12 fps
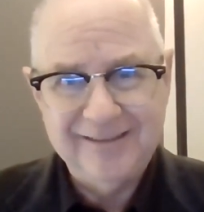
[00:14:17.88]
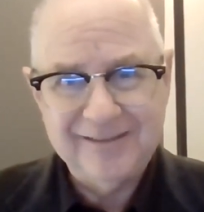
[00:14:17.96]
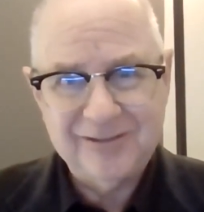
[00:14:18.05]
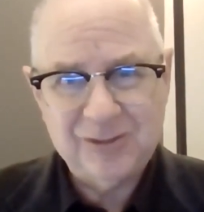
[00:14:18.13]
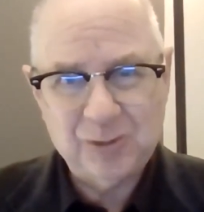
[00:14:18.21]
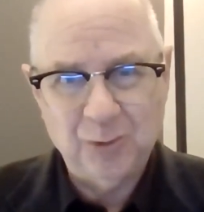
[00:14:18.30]

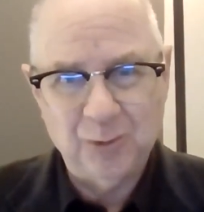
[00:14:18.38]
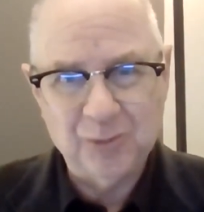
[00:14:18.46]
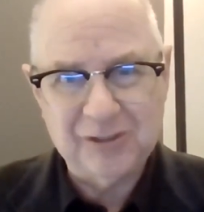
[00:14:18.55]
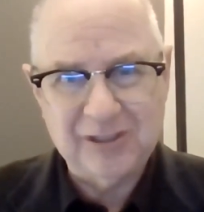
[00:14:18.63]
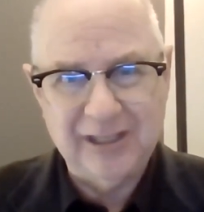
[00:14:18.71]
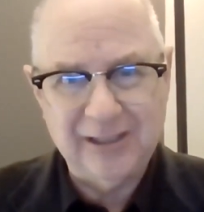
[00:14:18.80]
schools
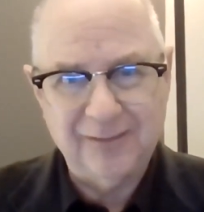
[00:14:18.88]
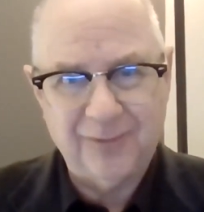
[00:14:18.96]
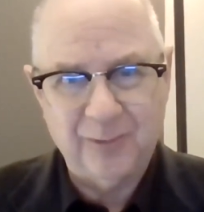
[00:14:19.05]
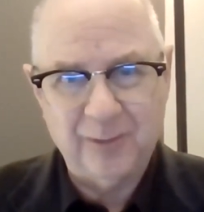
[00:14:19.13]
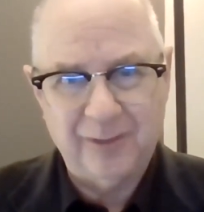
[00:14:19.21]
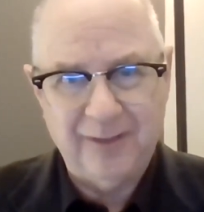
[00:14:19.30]
to take
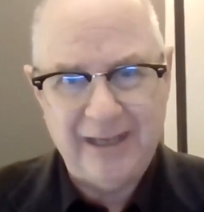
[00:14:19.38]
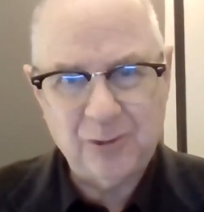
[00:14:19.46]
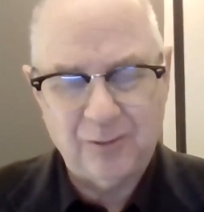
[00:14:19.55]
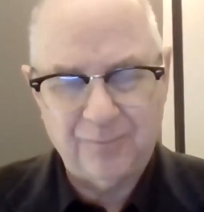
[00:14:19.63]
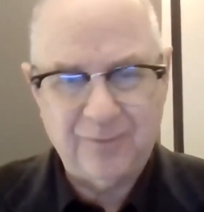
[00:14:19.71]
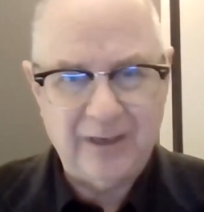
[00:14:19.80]
affirmative
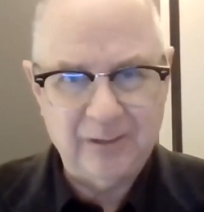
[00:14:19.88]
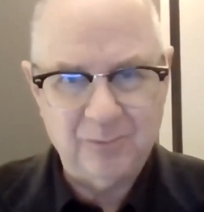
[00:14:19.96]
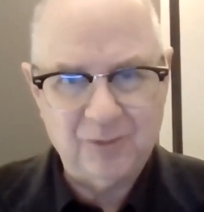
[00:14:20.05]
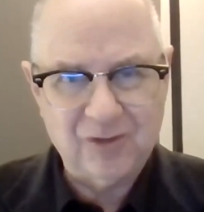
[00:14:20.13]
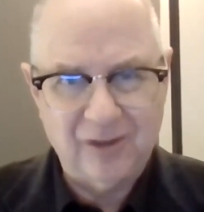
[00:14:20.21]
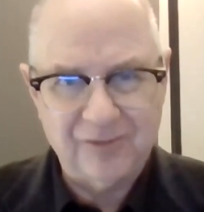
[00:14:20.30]
action or find
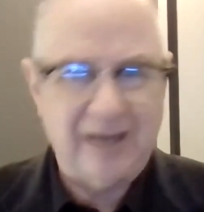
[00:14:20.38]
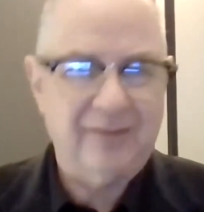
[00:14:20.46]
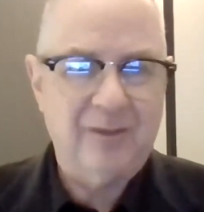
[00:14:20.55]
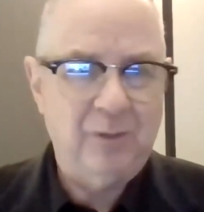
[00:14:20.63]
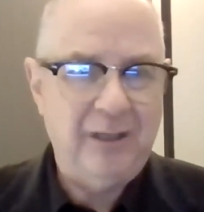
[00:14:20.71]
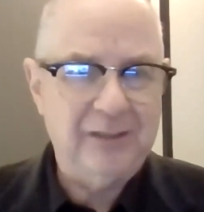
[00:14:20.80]
themselves out of
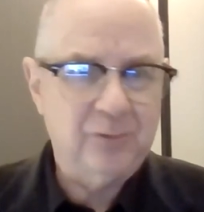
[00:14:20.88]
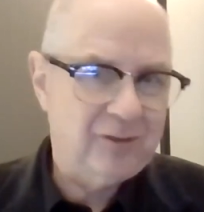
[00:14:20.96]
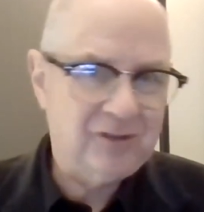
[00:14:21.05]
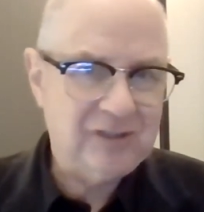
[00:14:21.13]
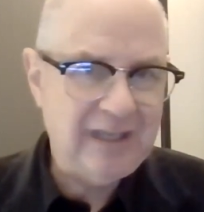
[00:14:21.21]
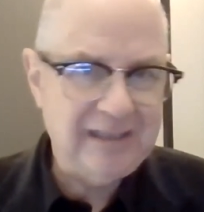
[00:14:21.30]
compliance with a
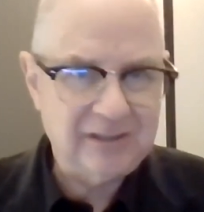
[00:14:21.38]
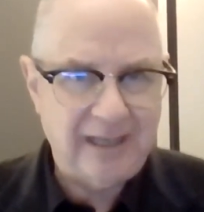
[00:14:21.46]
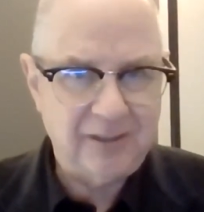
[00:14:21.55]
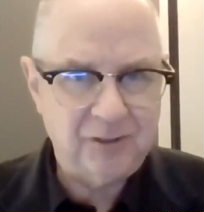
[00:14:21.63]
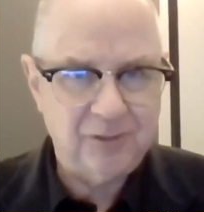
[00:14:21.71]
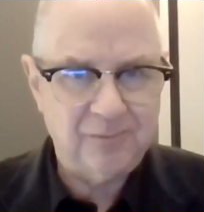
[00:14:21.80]
state
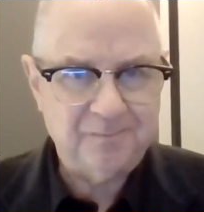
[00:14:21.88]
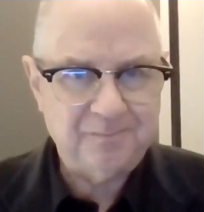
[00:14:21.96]
statute.